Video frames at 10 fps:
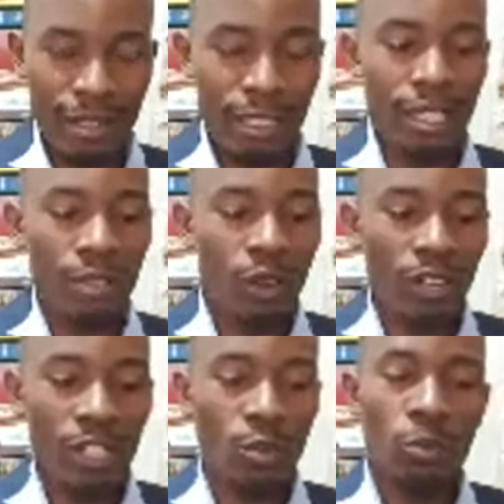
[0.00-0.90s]
you are going to
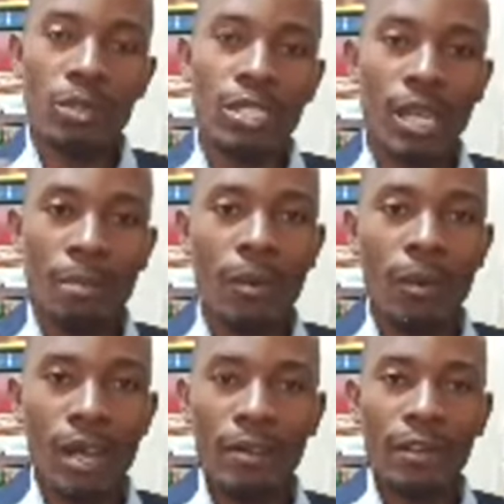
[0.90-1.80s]
put number
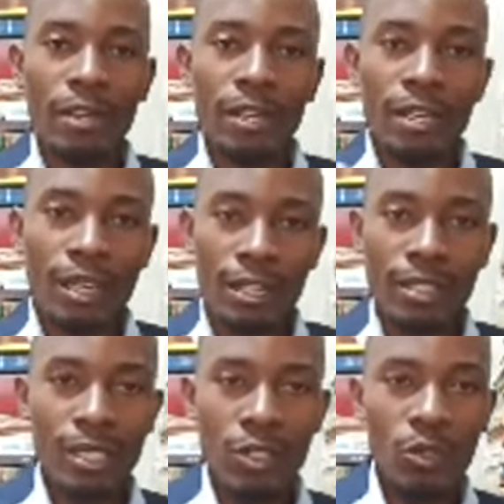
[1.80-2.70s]
1
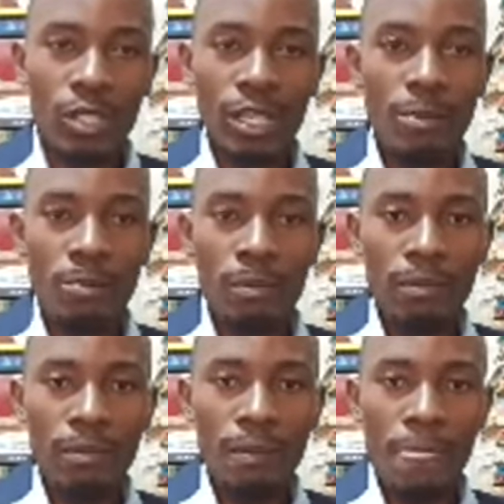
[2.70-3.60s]
executed
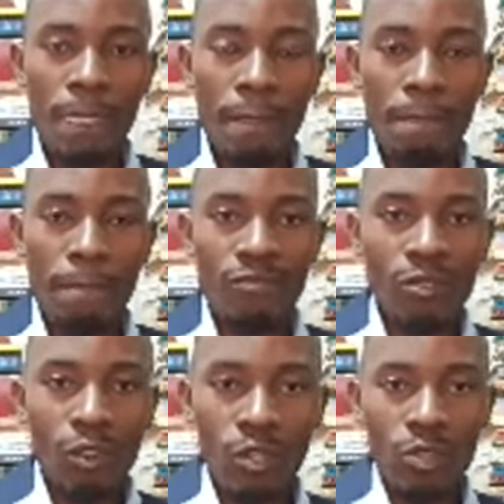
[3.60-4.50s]

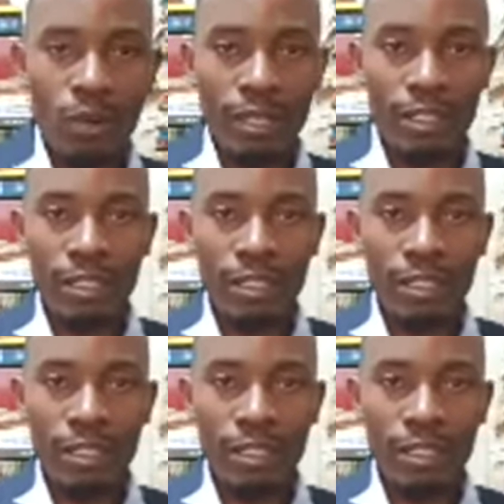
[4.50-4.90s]
contracts,